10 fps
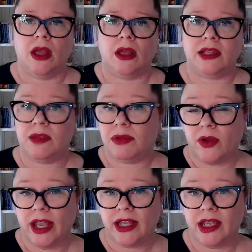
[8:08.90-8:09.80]
The
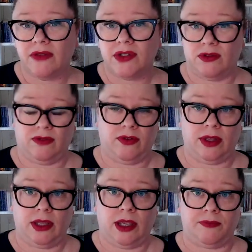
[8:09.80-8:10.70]
employer gives you
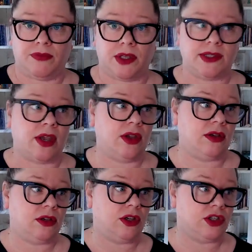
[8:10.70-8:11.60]
everything. So
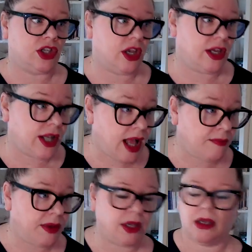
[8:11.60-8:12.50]
you turn
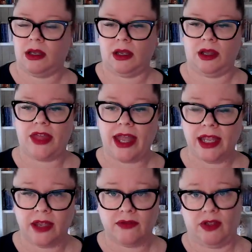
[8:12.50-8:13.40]
up, they
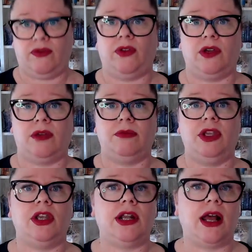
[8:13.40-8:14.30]
have given you a
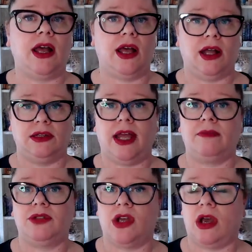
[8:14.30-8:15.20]
computer, a
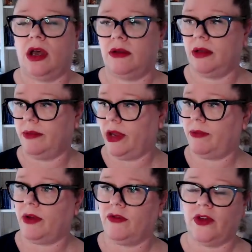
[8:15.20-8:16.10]
laptop, a
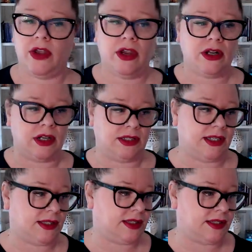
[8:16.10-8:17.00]
mobile phone, a
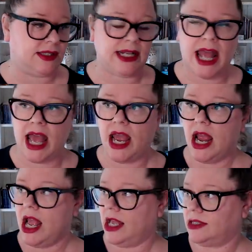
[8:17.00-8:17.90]
desk to sit at,
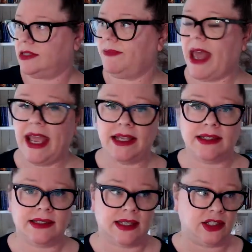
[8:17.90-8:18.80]
a
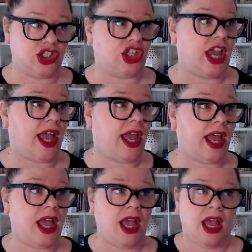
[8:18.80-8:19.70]
space, a
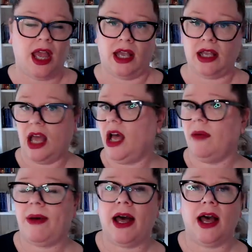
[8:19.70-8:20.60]
chair, a car
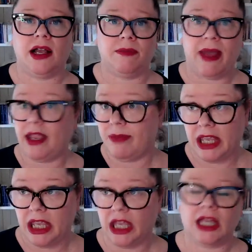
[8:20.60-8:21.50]
park,
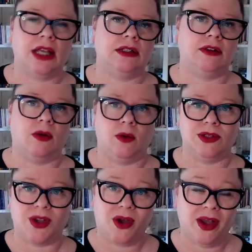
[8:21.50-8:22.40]
maybe, not all
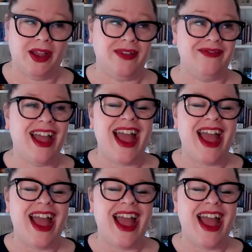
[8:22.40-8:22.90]
the time,